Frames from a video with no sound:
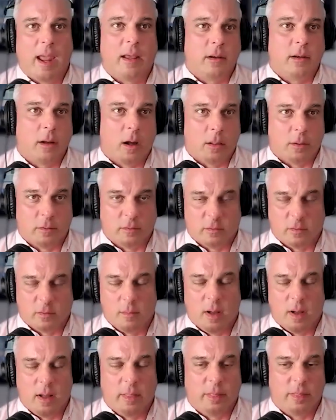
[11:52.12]
$80 a
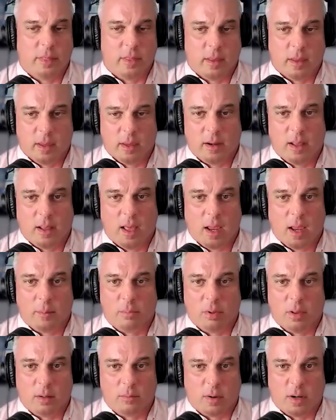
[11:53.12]
month in high
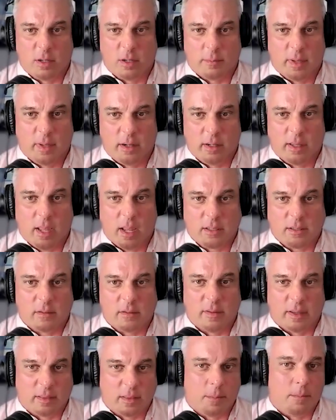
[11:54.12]
blood pressure
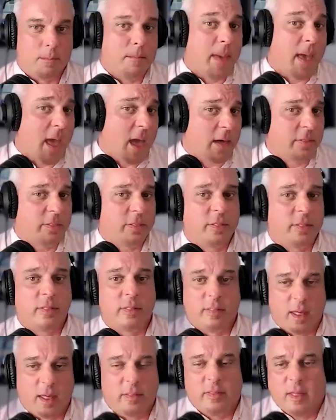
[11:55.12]
medications? Like the
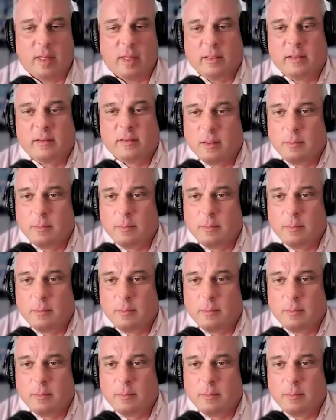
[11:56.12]
math, that it's